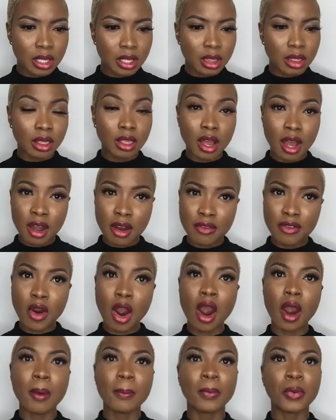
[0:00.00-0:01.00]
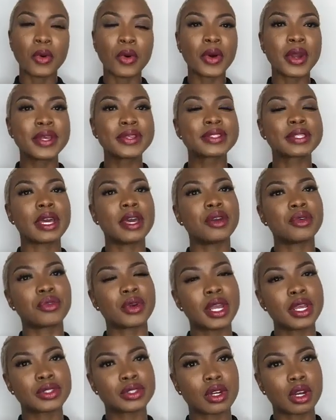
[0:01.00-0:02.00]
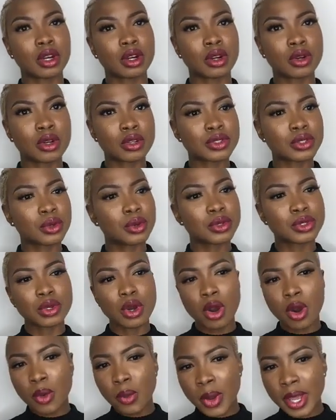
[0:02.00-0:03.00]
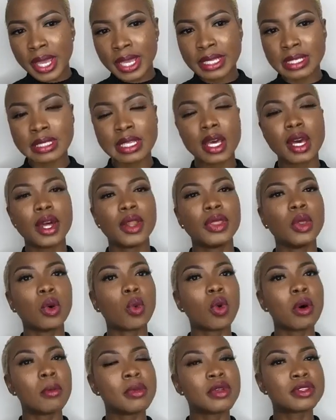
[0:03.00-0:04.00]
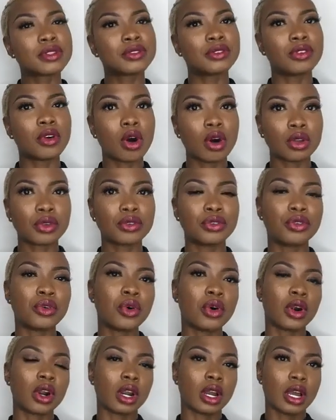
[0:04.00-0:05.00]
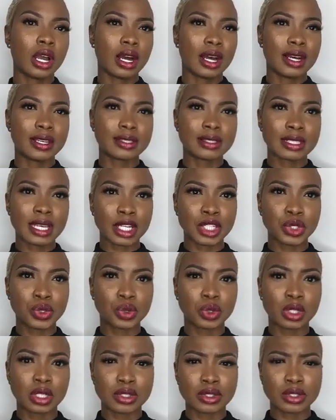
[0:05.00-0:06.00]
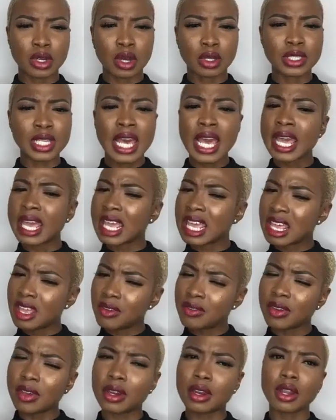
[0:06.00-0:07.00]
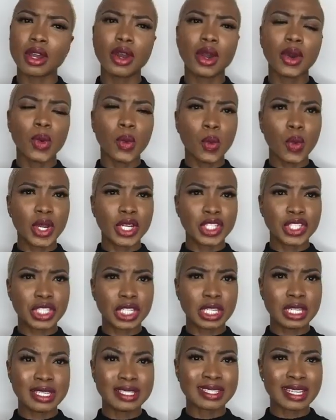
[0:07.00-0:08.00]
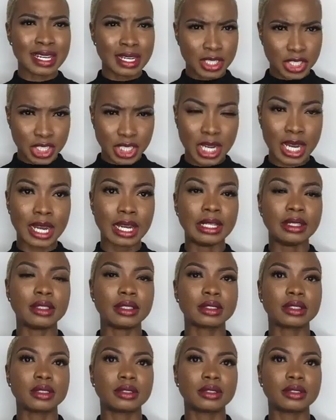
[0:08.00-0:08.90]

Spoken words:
love our boys and raise our girls. So it's always the woman's fault for a sexual assault, even when she's a child.